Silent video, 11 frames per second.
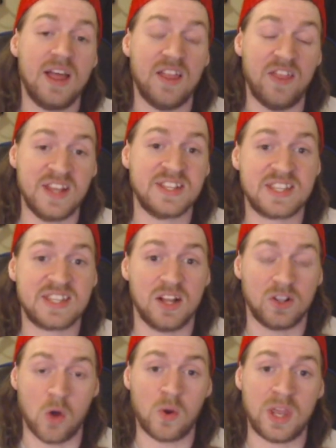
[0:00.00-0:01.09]
This
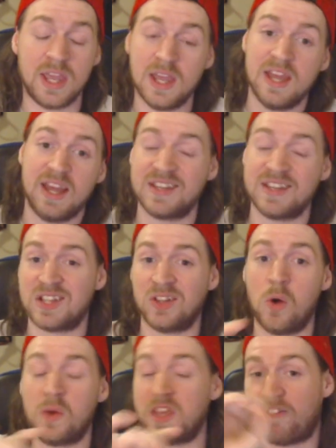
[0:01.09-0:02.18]
Loki is the
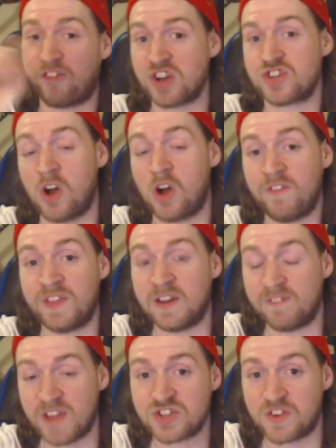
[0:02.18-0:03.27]
Loki fresh off the
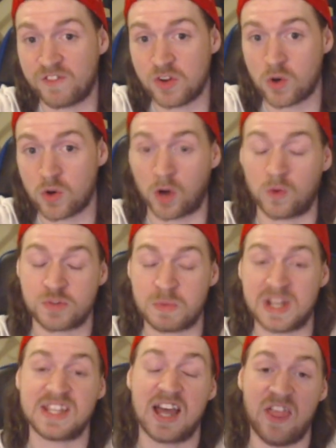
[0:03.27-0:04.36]
invasion of New York, which
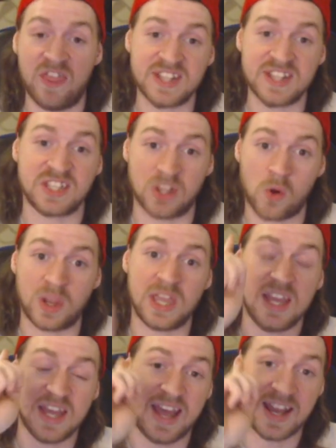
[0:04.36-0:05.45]
means this
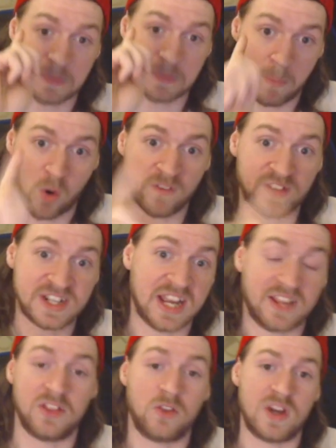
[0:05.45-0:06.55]
Loki is more of a
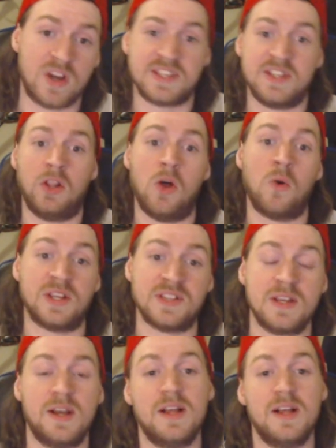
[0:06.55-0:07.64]
dick than the rest of the Lokis.
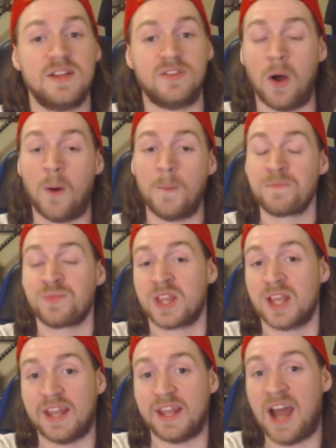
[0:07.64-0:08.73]
So,
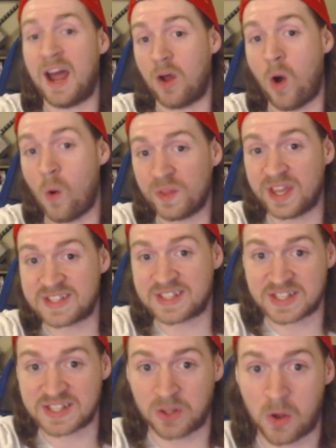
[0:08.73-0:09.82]
not only is
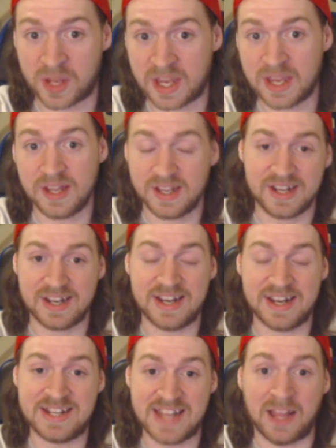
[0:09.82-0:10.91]
this Loki
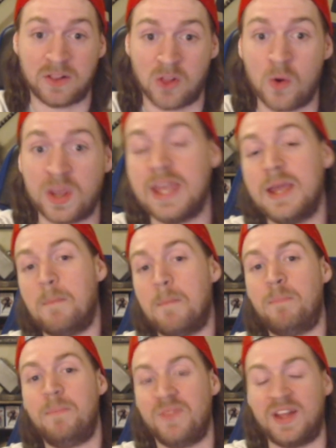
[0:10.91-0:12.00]
Dick Loki,
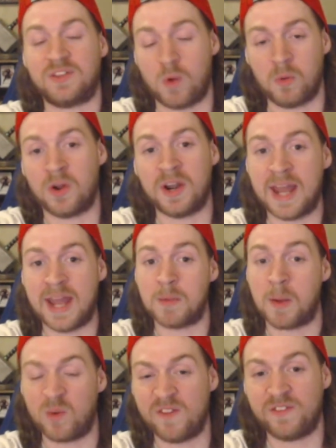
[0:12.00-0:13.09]
that's what we're going to name
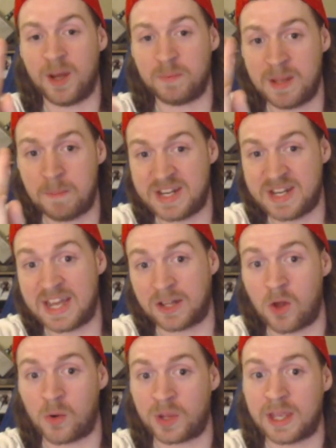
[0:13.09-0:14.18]
him. We've dubbed him Dick
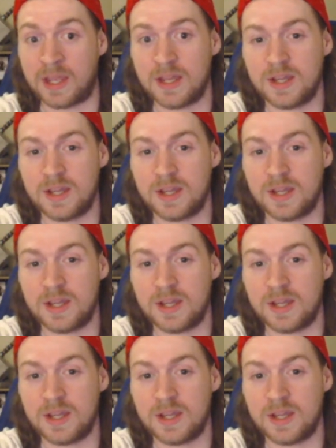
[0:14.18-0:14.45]
Loki.